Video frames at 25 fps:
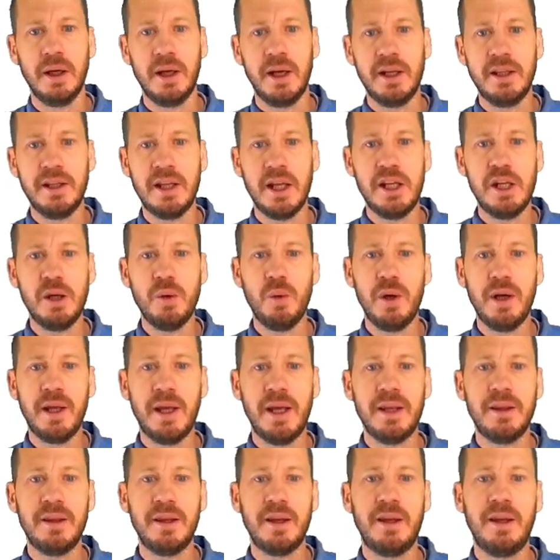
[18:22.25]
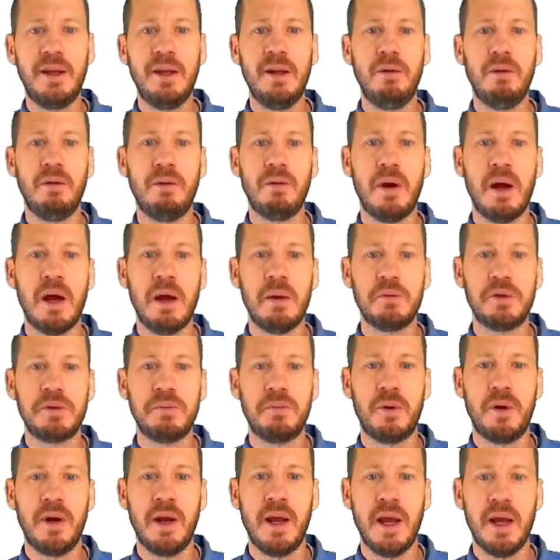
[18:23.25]
and then you will get the kilograms
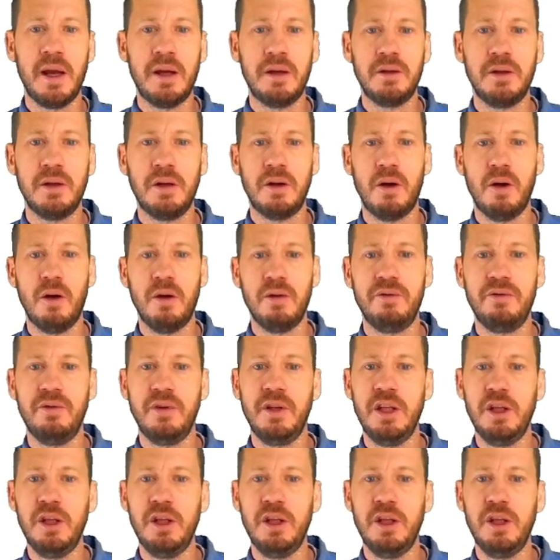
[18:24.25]
per hectare of